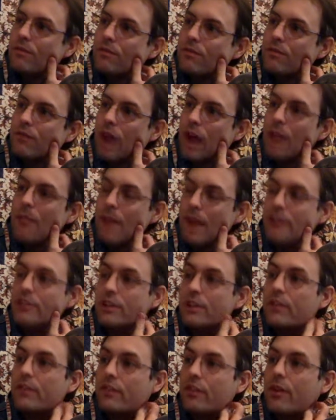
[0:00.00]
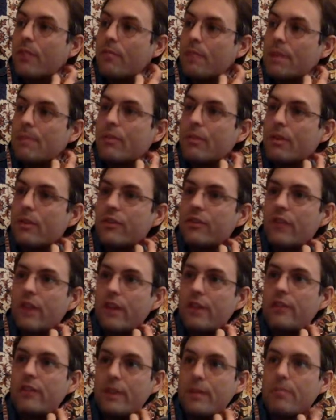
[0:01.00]
imagine to some people it's
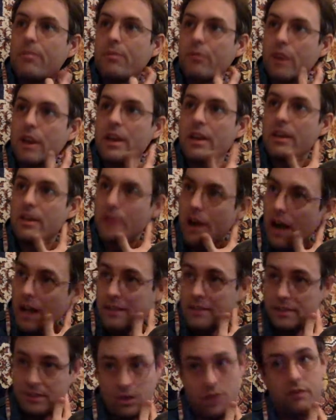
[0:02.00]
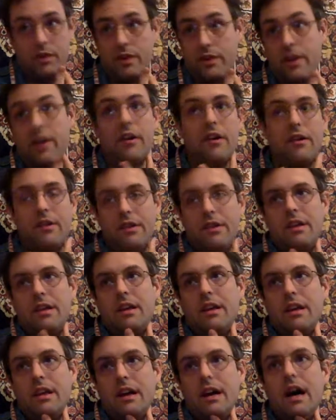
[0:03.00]
going to seem pretty nuts over there.
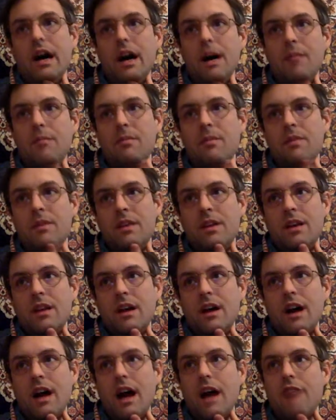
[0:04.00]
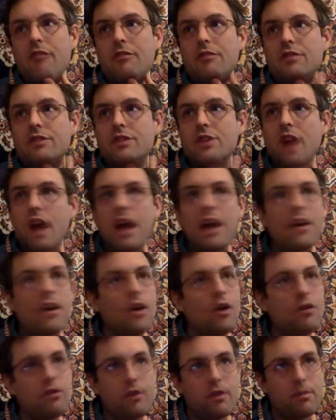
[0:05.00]
I've shot
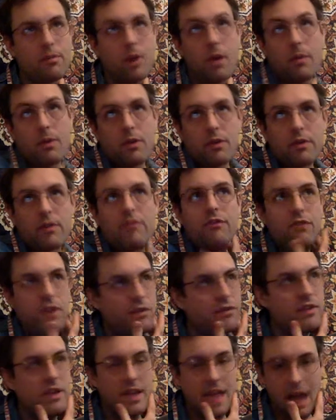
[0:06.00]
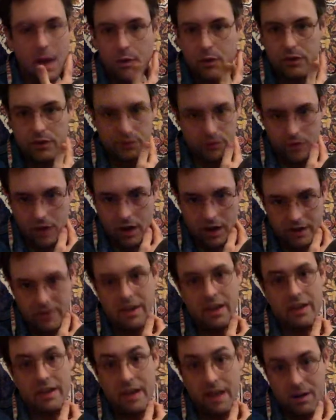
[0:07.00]
probably over 50 hours of
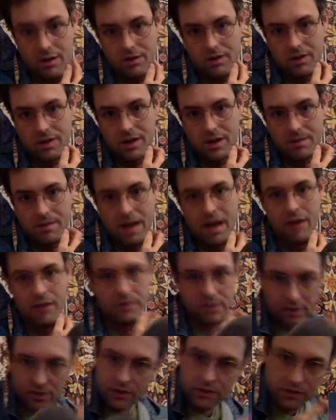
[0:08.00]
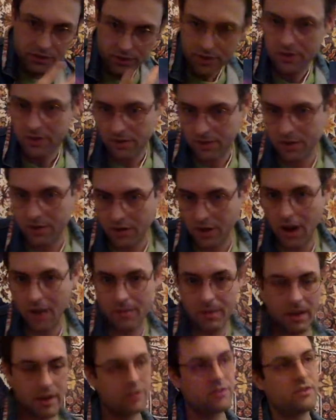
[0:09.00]
content now about these
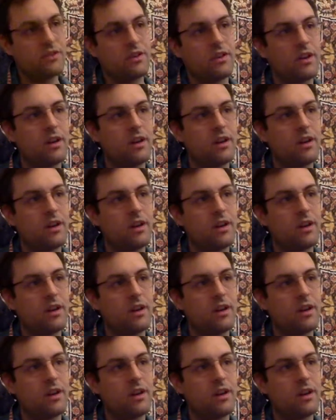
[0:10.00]
topics.